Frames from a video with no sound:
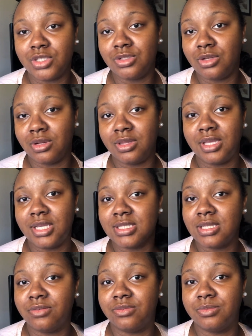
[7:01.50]
the
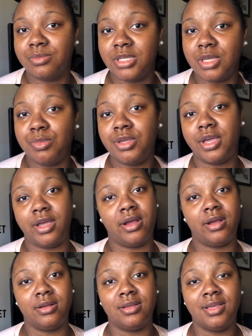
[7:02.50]
things of keeping your
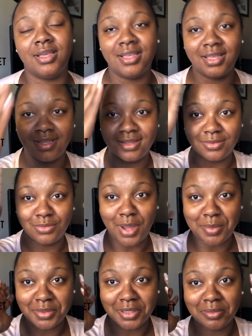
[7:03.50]
hair
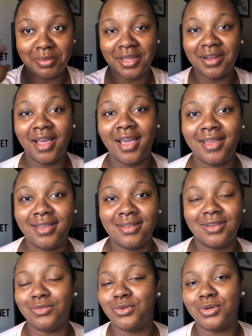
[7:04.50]
wrapped up at night.
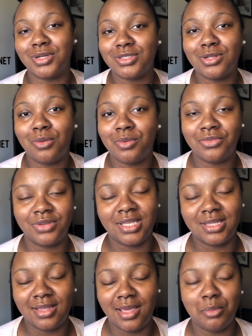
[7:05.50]
Of course, you don't want to
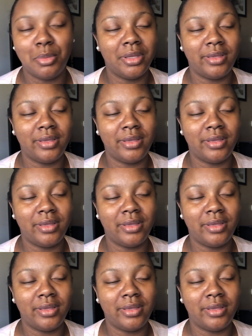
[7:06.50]
forget that. But